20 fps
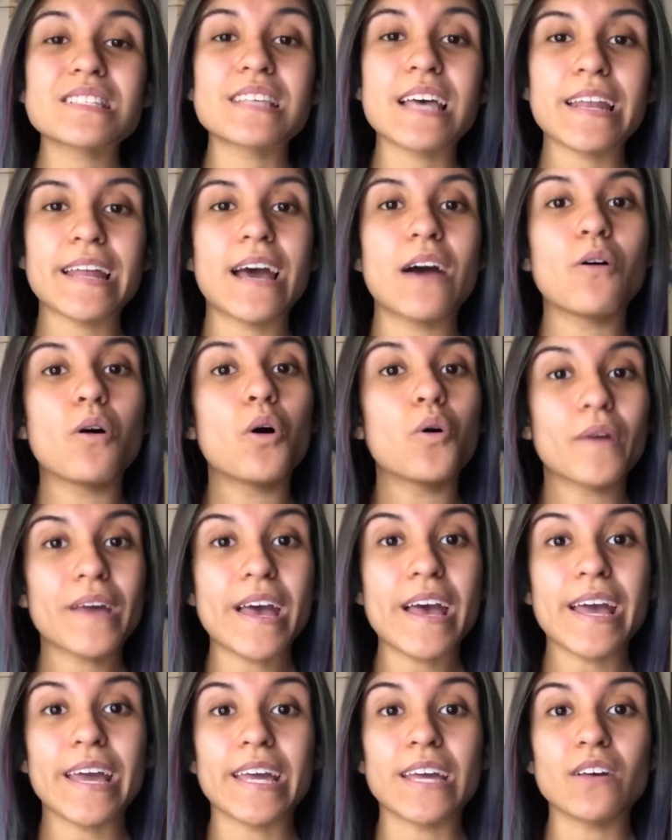set out,
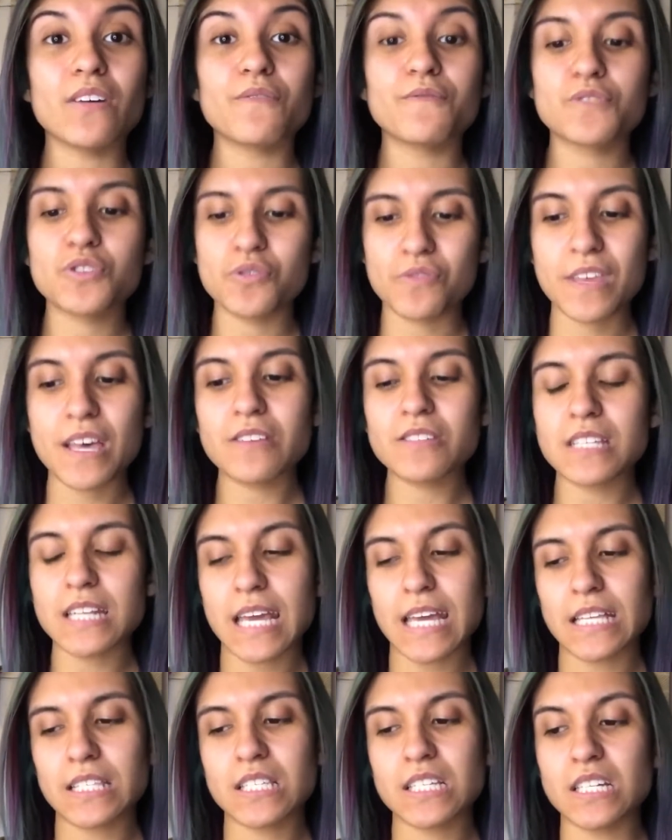okay, if
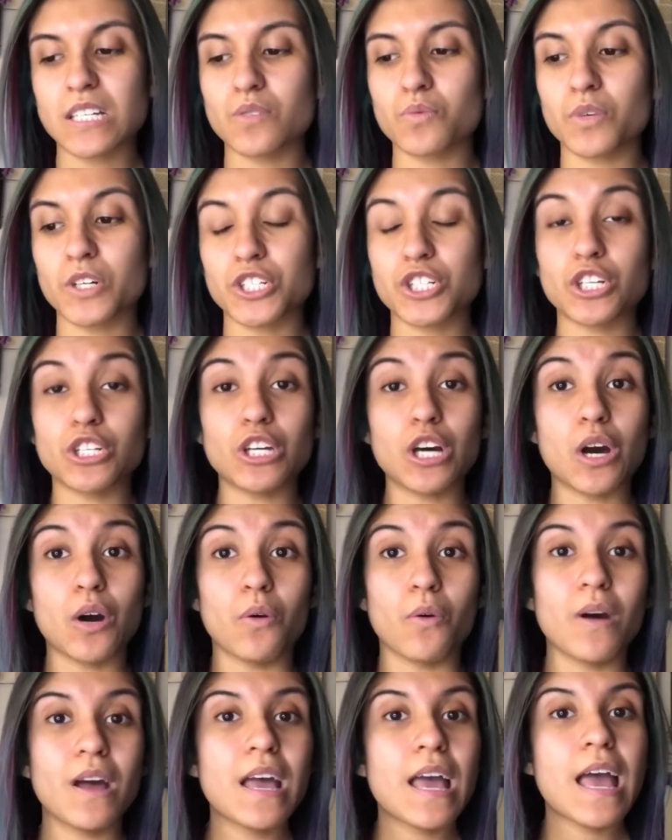2018 were to
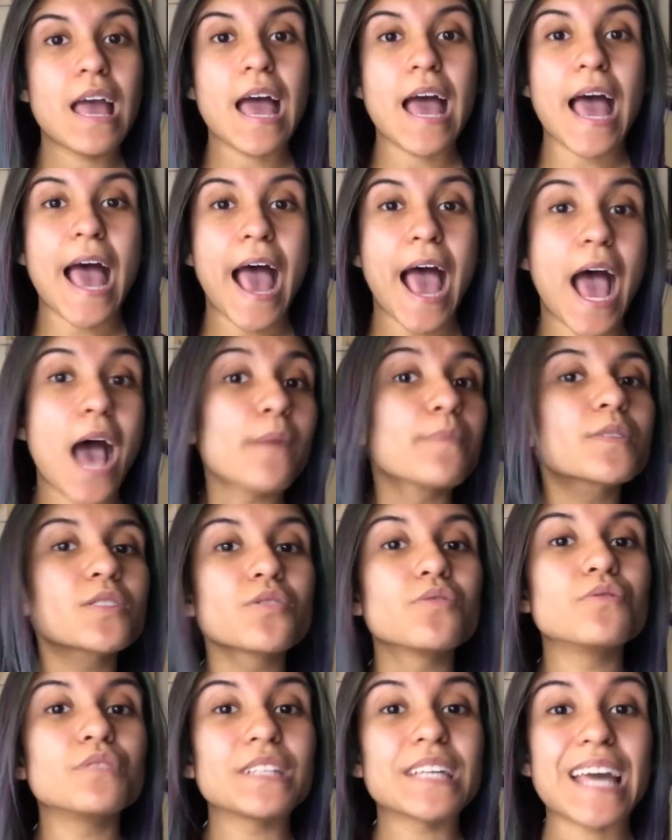go
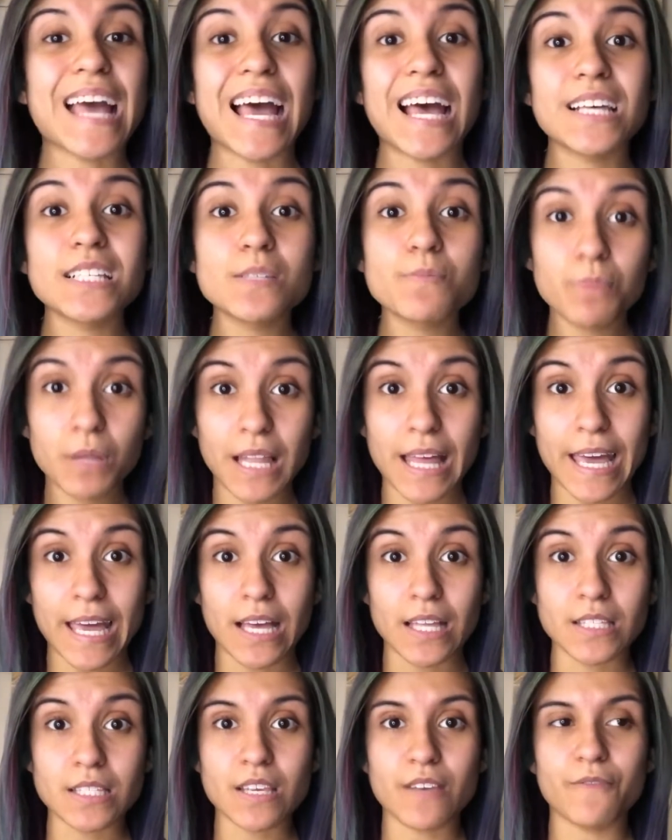absolutely as
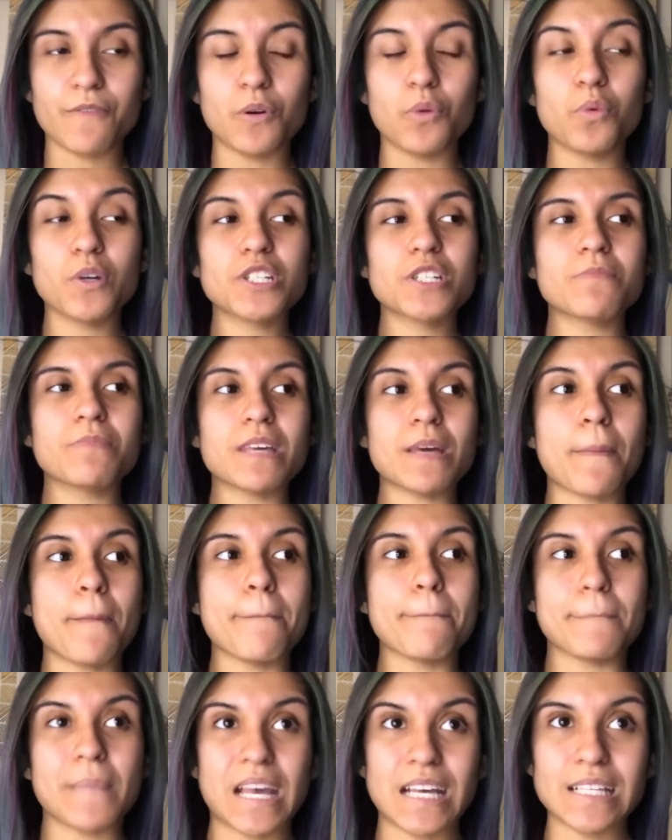planned, if it were to be
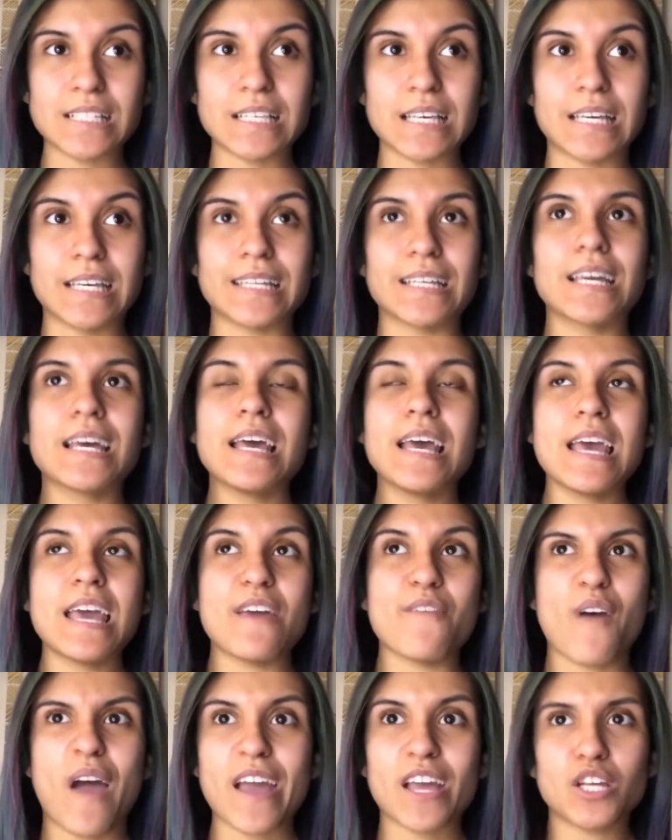amazing,
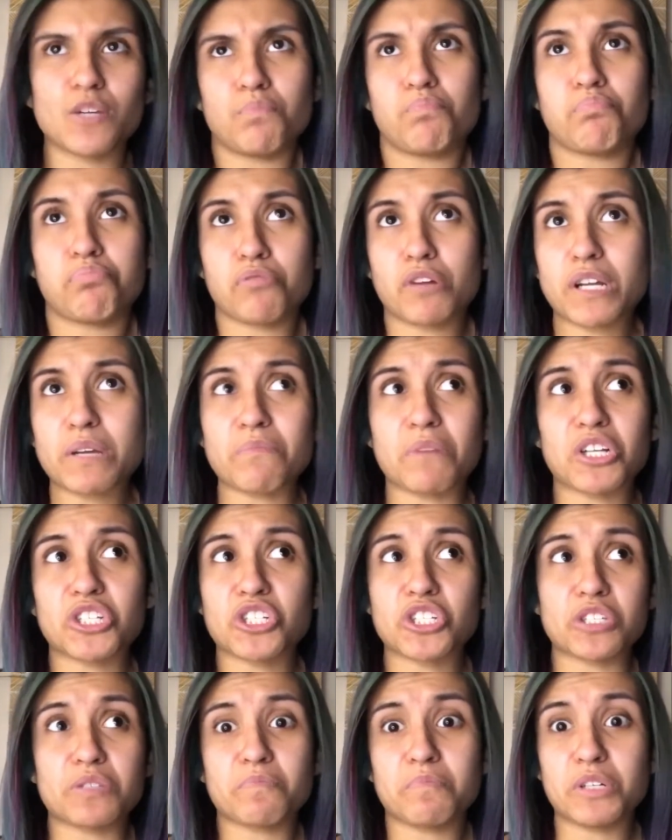if I could pretty
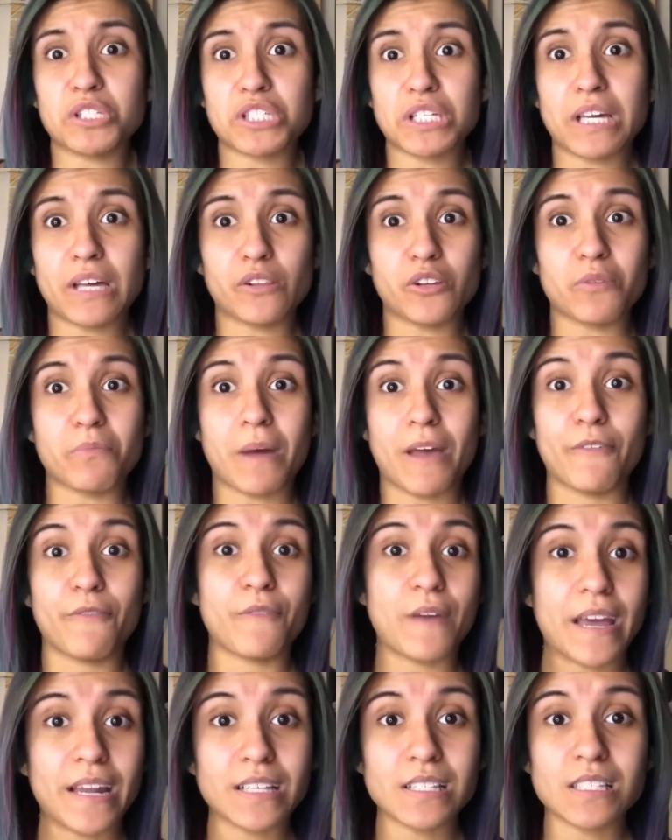much just put together my
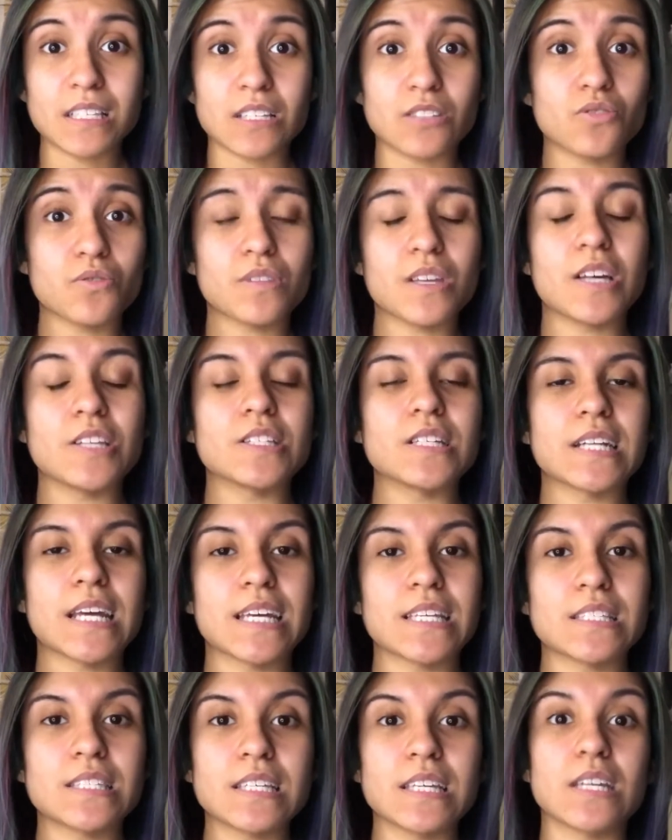fantasy
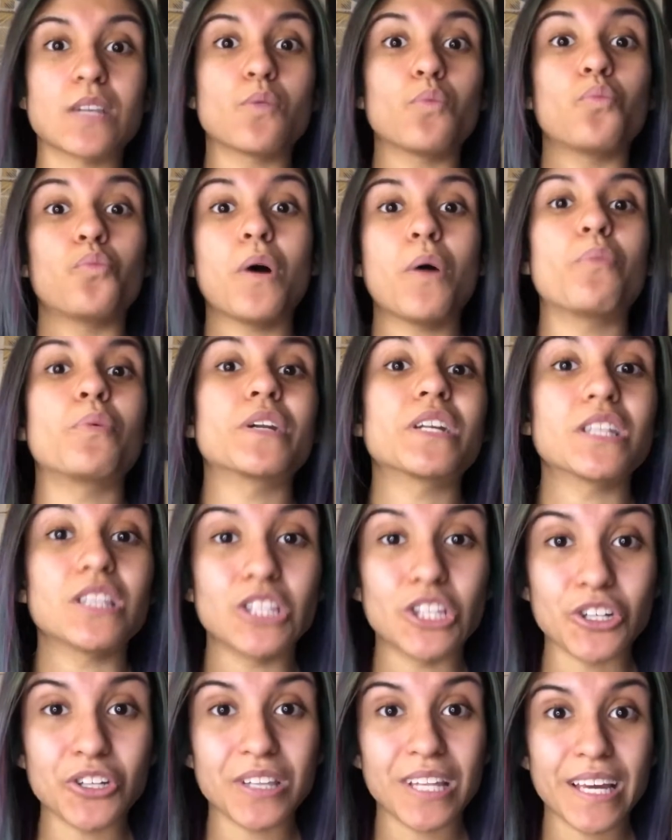2018, what would it
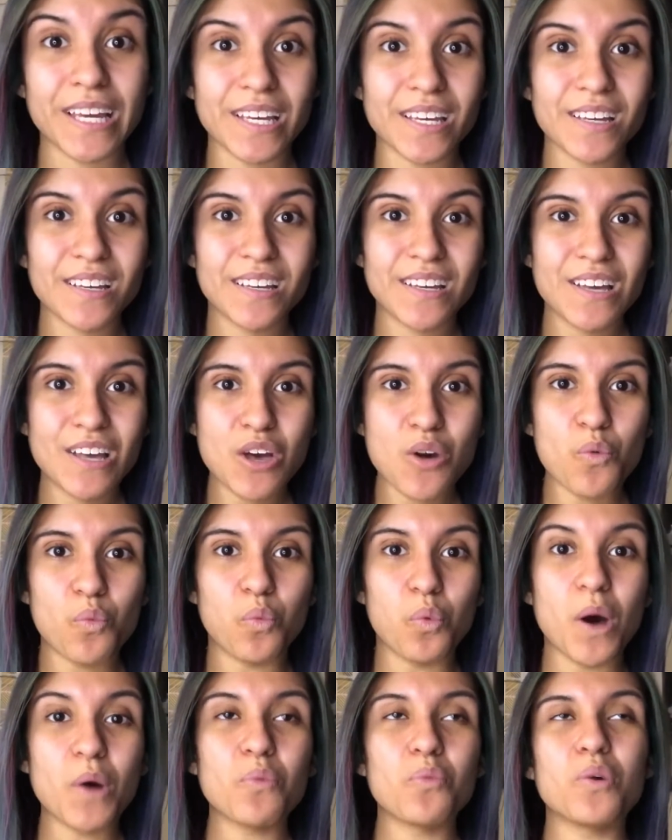look like?
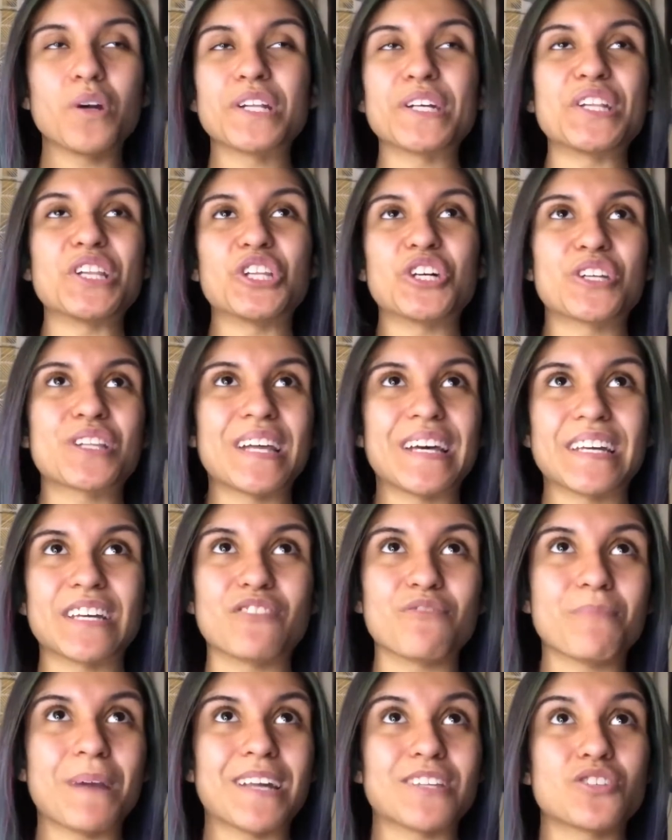What would it look like
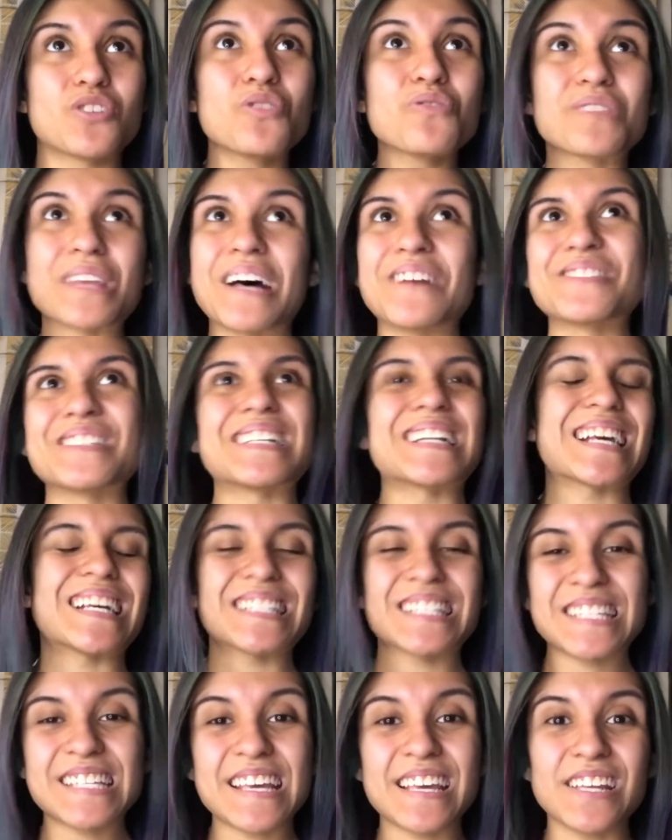if my
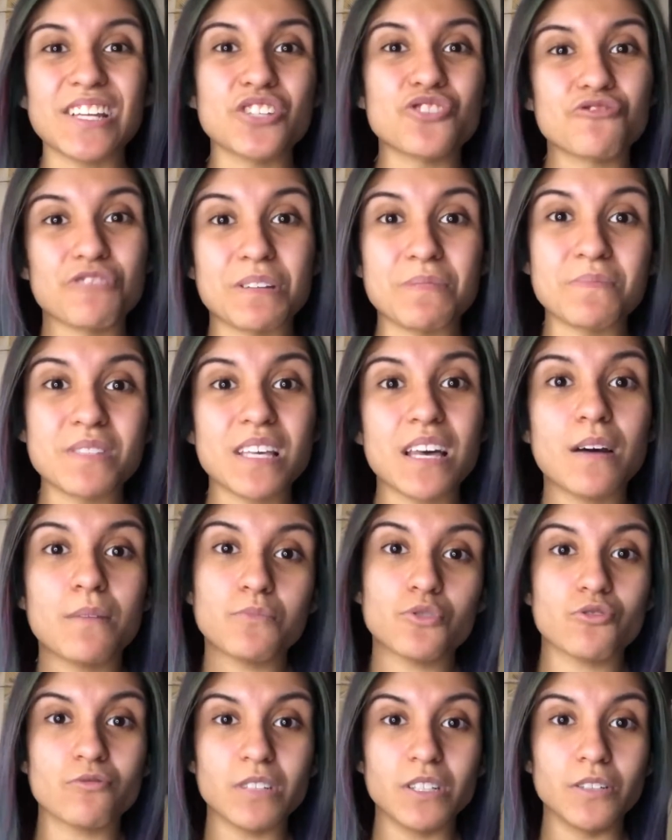2018 dreams come
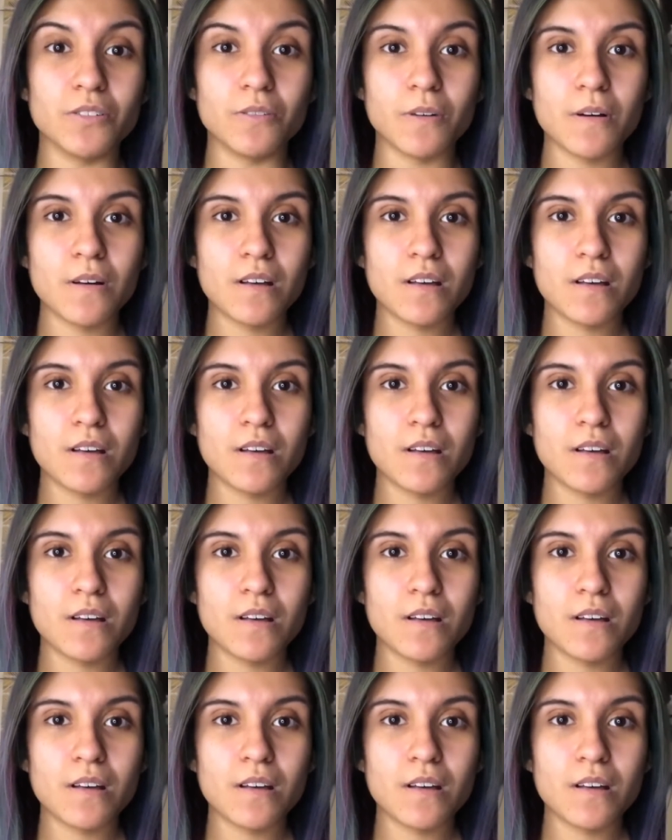true?